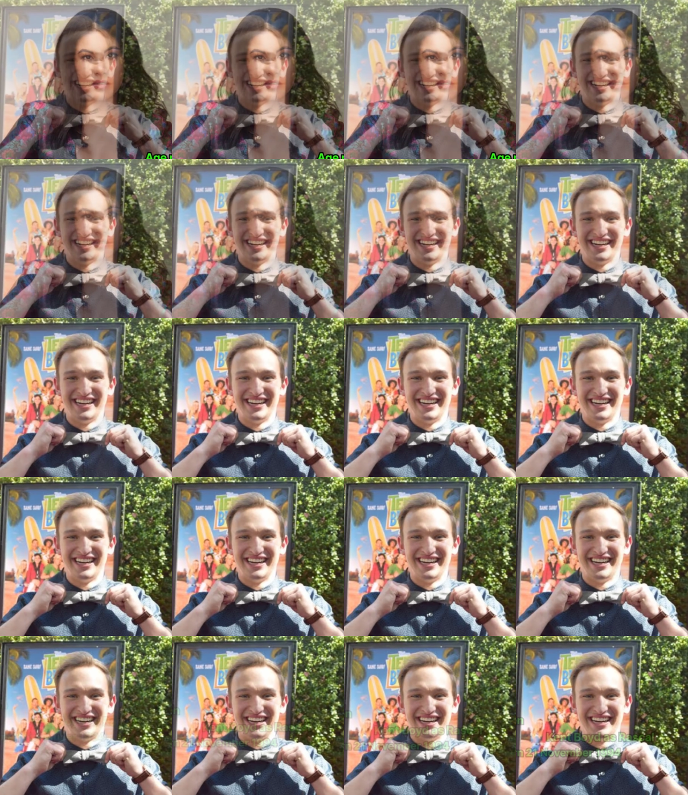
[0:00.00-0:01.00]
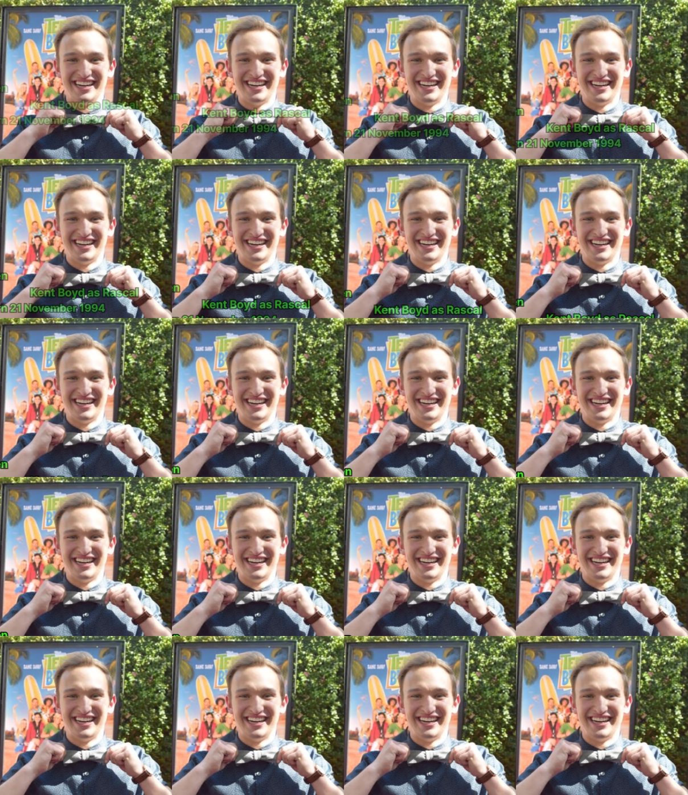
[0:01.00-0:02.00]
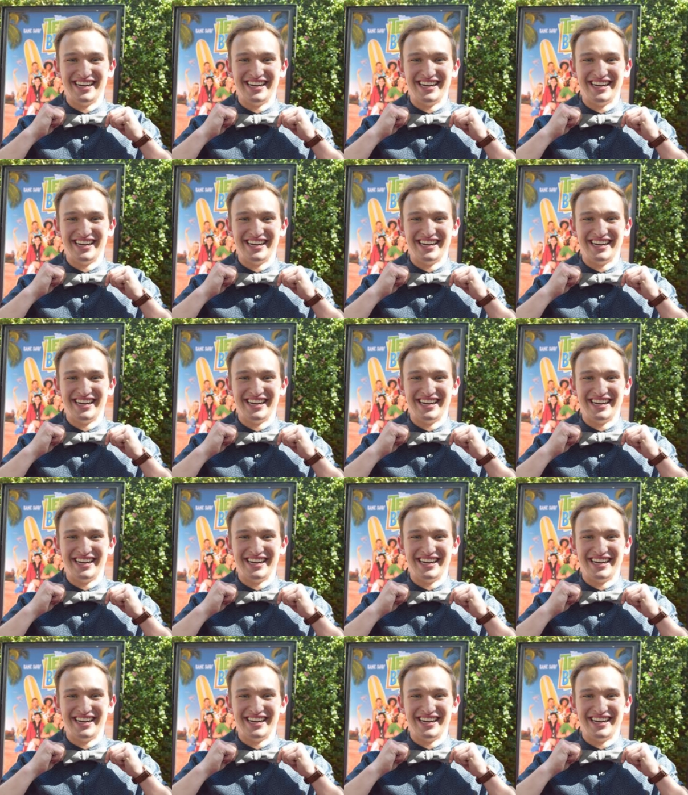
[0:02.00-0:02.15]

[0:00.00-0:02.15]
(no one is talking)